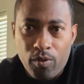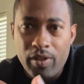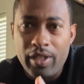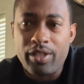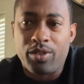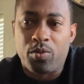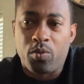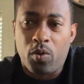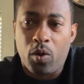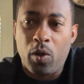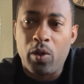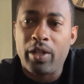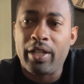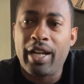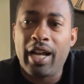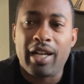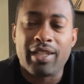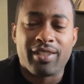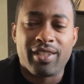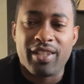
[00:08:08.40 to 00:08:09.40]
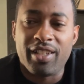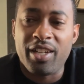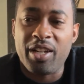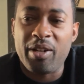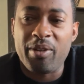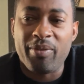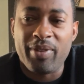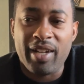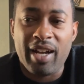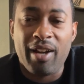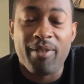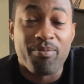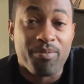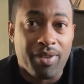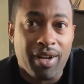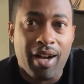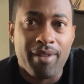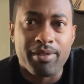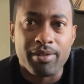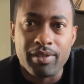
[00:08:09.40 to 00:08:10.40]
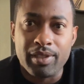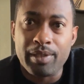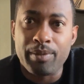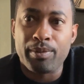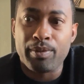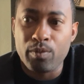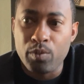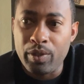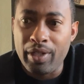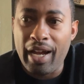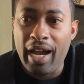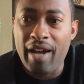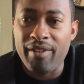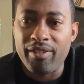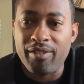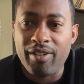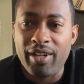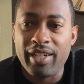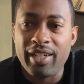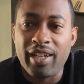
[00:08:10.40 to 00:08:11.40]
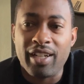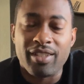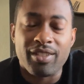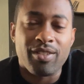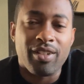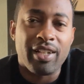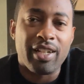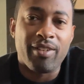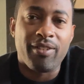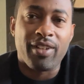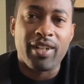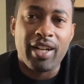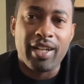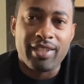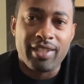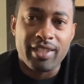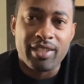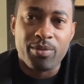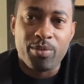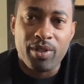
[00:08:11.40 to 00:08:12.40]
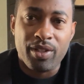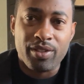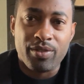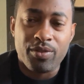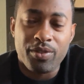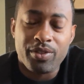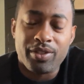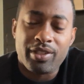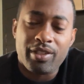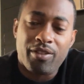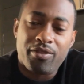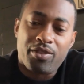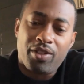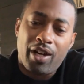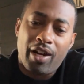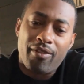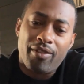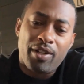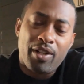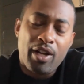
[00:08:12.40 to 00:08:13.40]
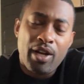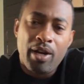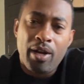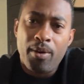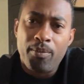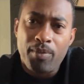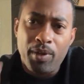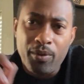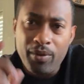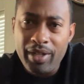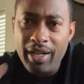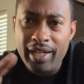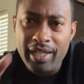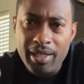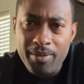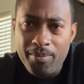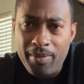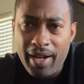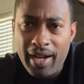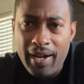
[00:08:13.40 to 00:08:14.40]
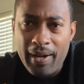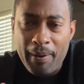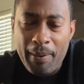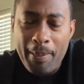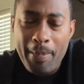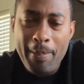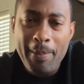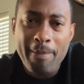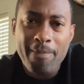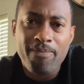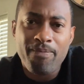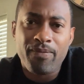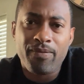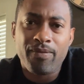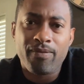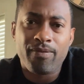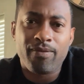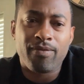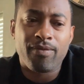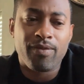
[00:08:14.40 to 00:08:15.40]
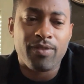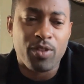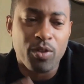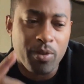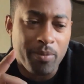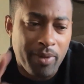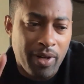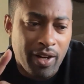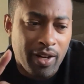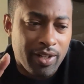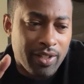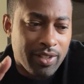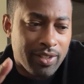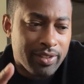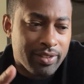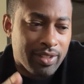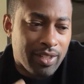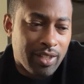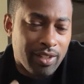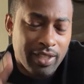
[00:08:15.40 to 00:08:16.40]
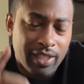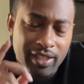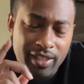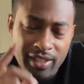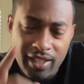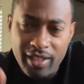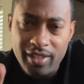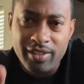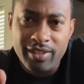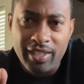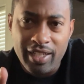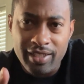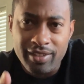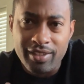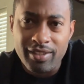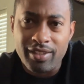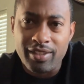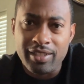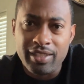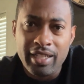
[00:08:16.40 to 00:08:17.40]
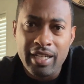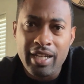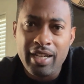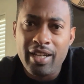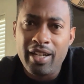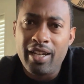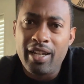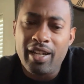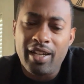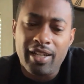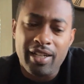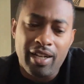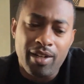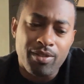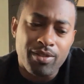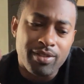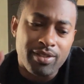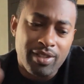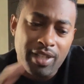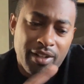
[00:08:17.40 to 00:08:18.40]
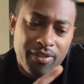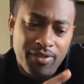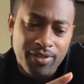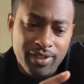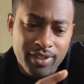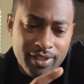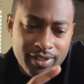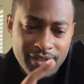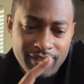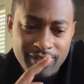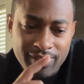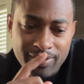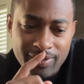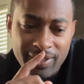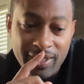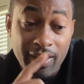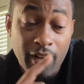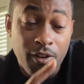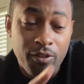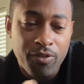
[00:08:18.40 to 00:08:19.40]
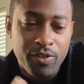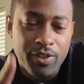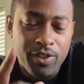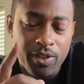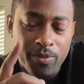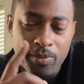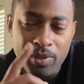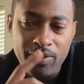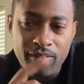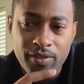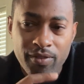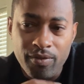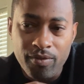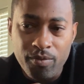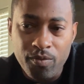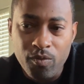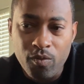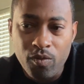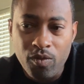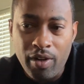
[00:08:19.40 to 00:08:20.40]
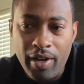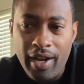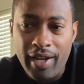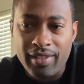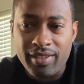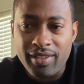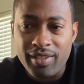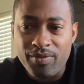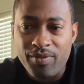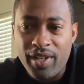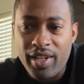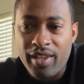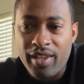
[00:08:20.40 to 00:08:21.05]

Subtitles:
it's rolling out to them, and I probably would have it right now. So I never got to experience full self-driving. But when I get back to America, I'll get another Tesla, and I will definitely, hopefully it'll be excellent by